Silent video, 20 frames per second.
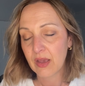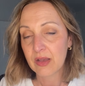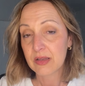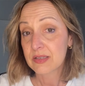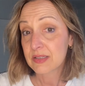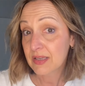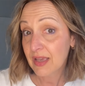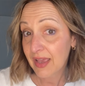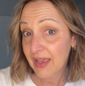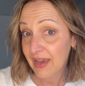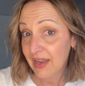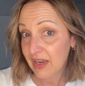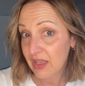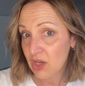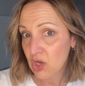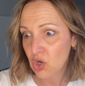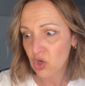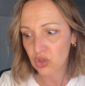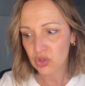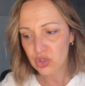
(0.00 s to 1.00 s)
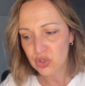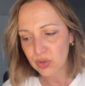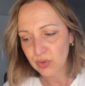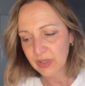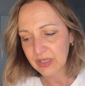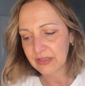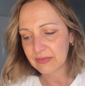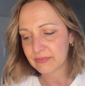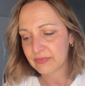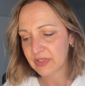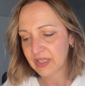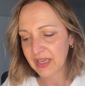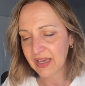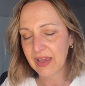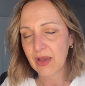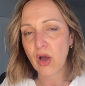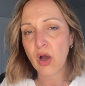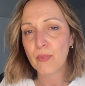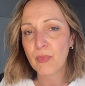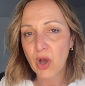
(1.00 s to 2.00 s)
So how do you contour? Okay,
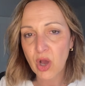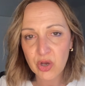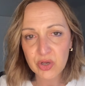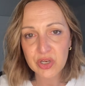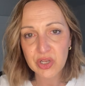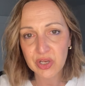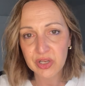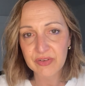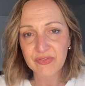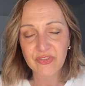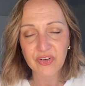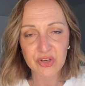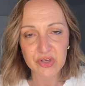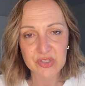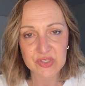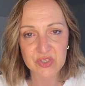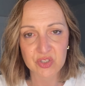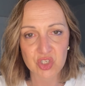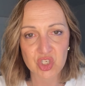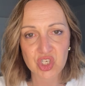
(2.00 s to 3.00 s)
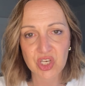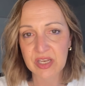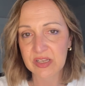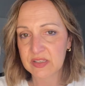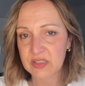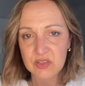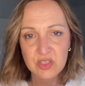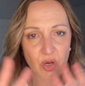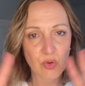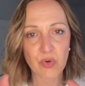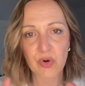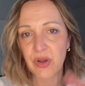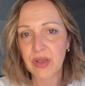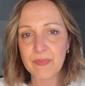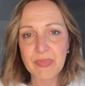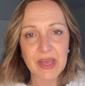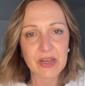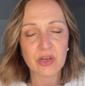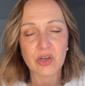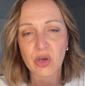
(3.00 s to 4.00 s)
I'm only going to focus on cheeks. Don't worry
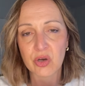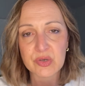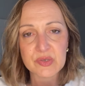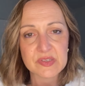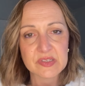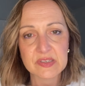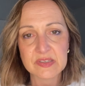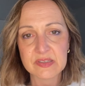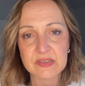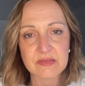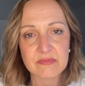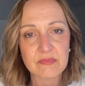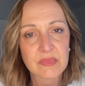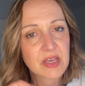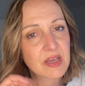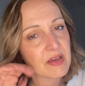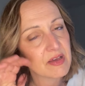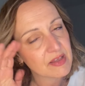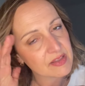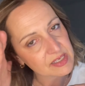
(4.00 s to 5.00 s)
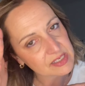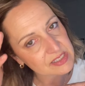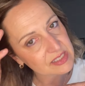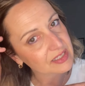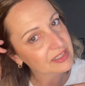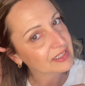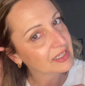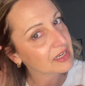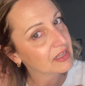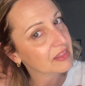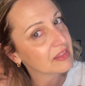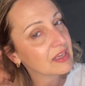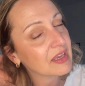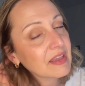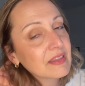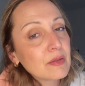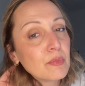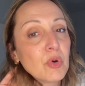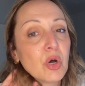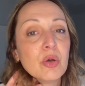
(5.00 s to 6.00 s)
about noses and things like that. I think
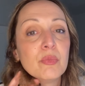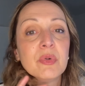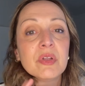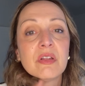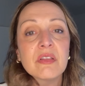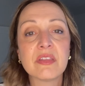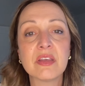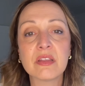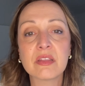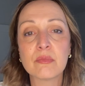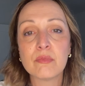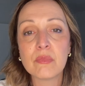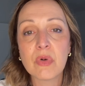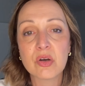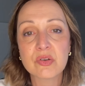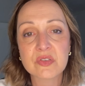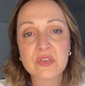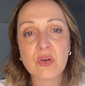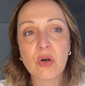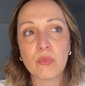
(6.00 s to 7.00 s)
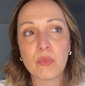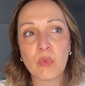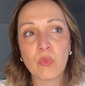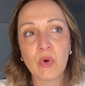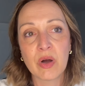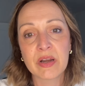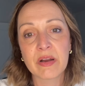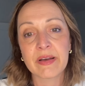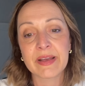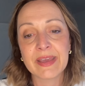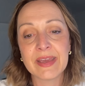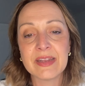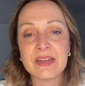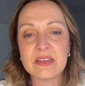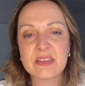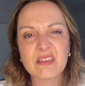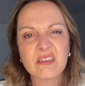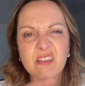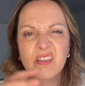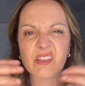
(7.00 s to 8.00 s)
at the moment, I think the most common one I get
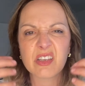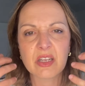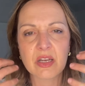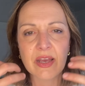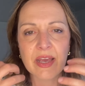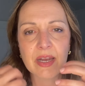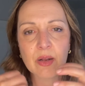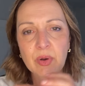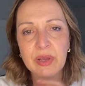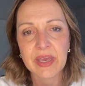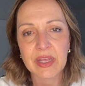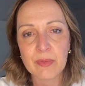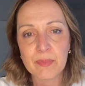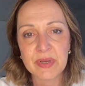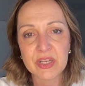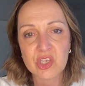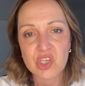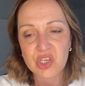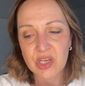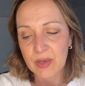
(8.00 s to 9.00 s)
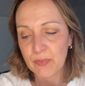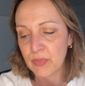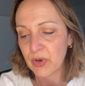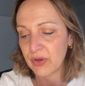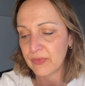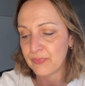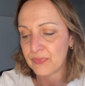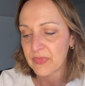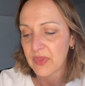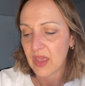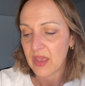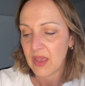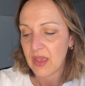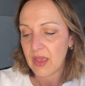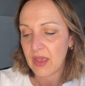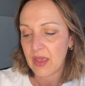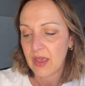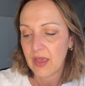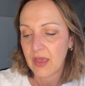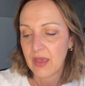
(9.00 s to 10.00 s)
is, oh, you know, how do I get a better cheekbone?
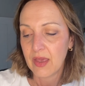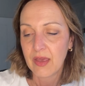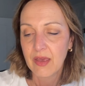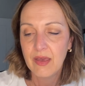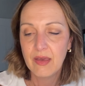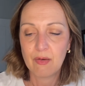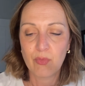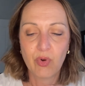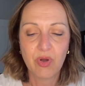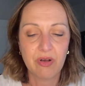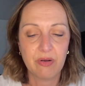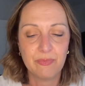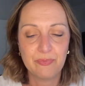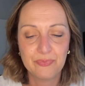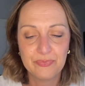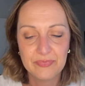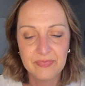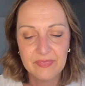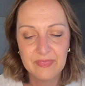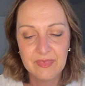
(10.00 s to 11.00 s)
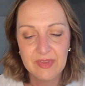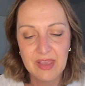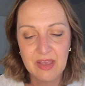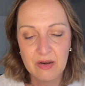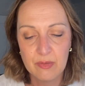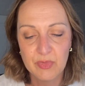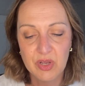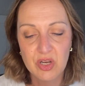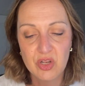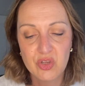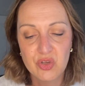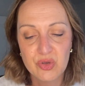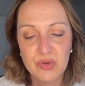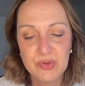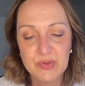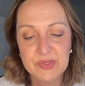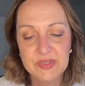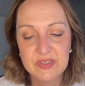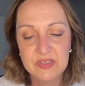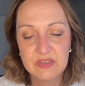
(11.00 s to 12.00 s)
Well, and I'm going to
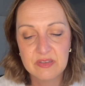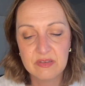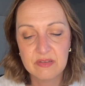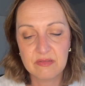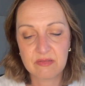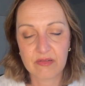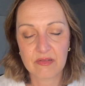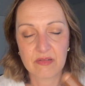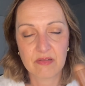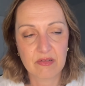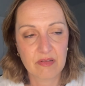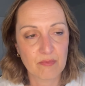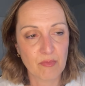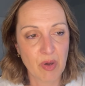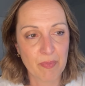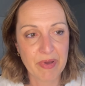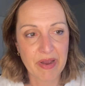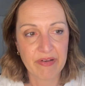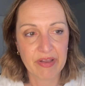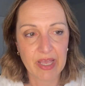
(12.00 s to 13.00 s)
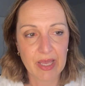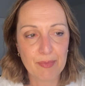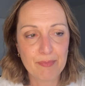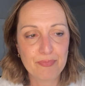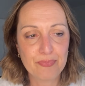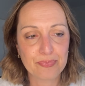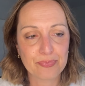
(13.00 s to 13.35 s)
use my Barry M.